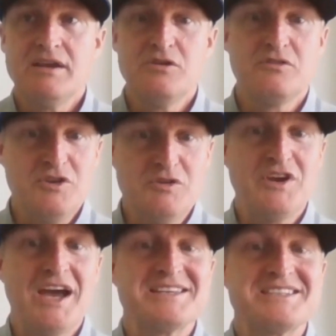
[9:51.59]
you've
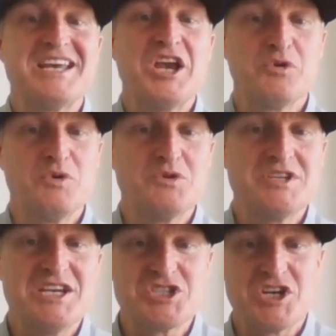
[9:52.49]
kind of set your
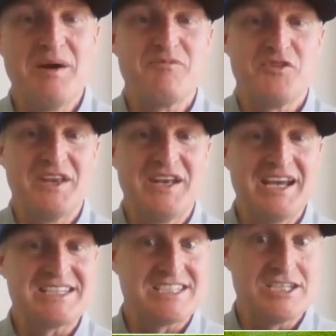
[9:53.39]
rotation up for the
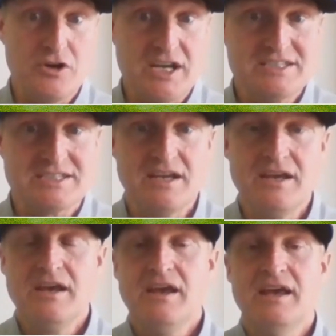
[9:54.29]
next series.
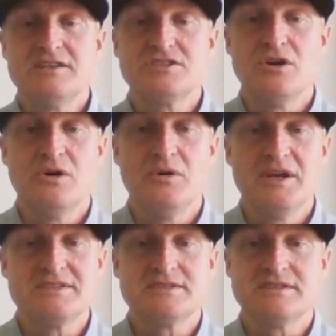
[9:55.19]
And so
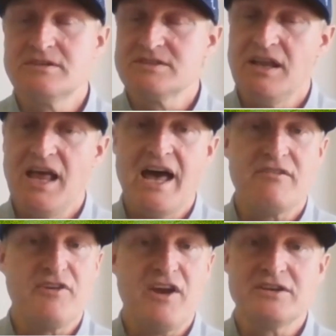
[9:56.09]
there's a lot
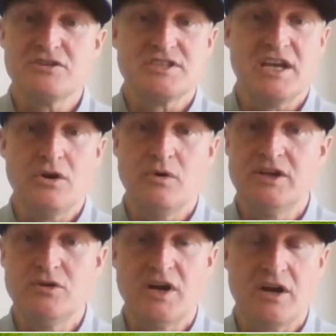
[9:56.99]
of factors that go
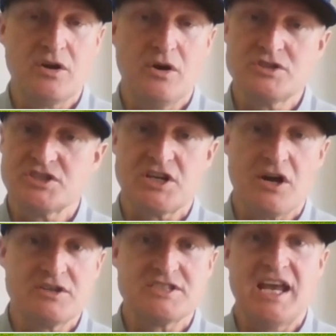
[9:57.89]
into it. Our coaches
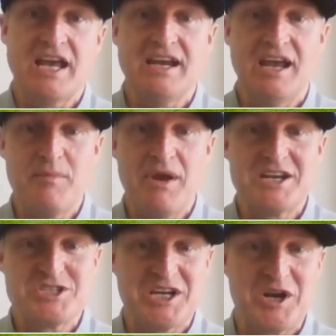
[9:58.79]
are outstanding at
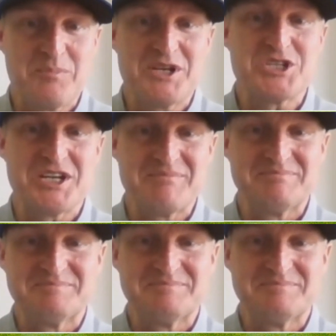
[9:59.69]
managing our pitching.